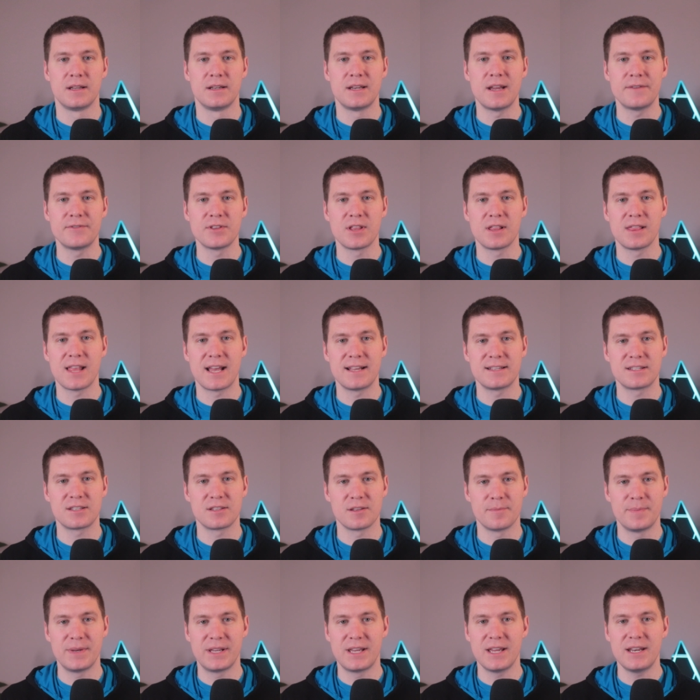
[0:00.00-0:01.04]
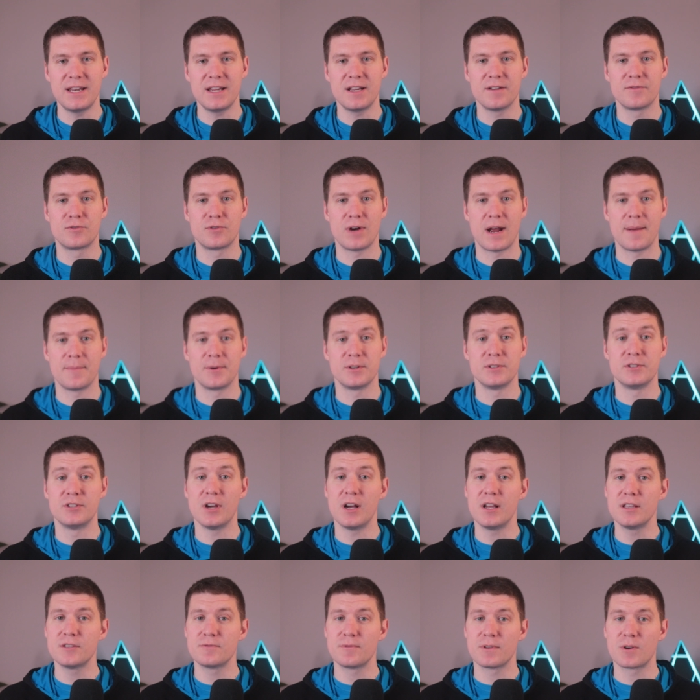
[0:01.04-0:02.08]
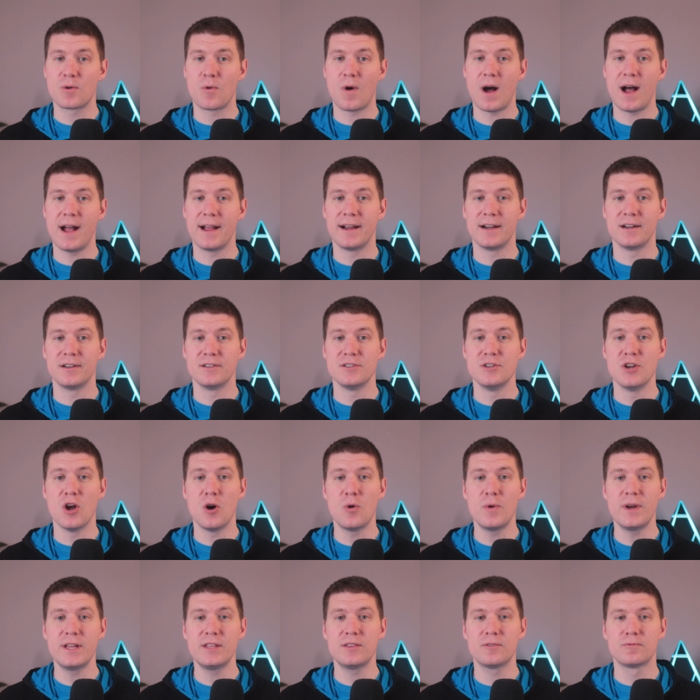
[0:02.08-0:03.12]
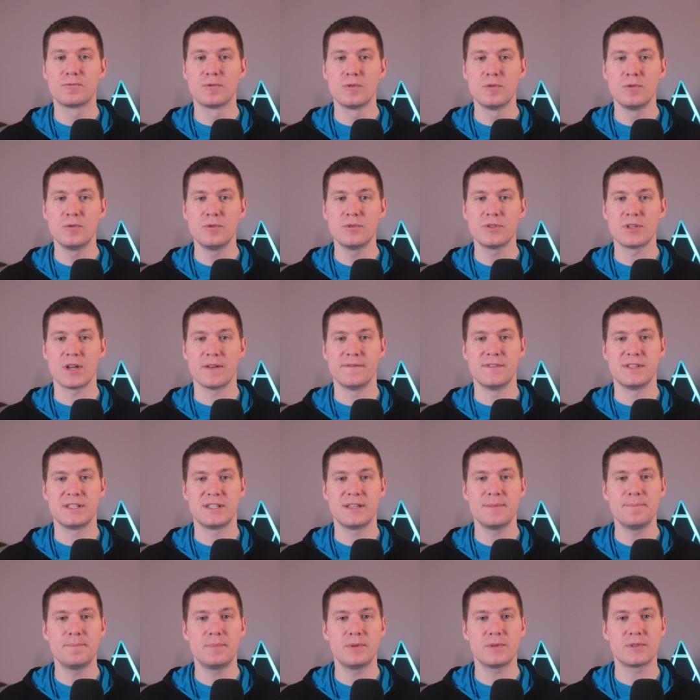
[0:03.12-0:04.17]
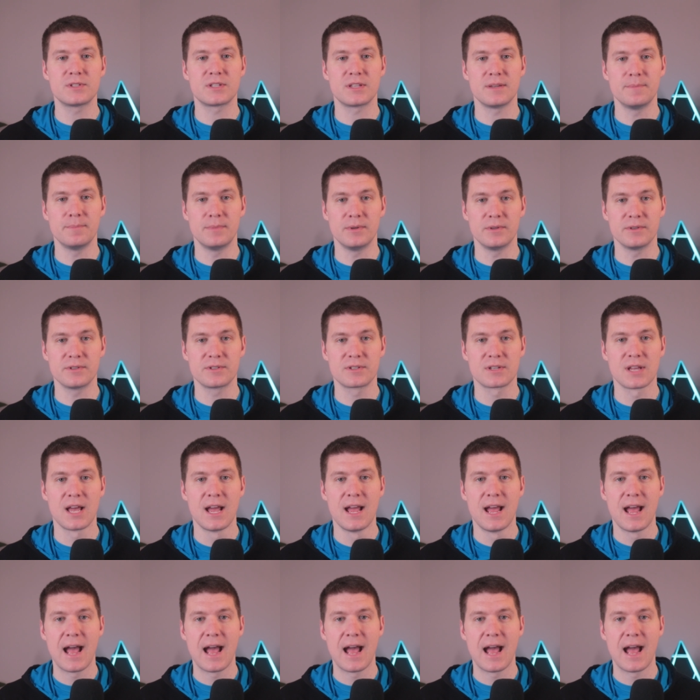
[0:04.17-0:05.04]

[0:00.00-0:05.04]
Nevertheless, the beginning of grammar does require knowing the rules of simple symbols,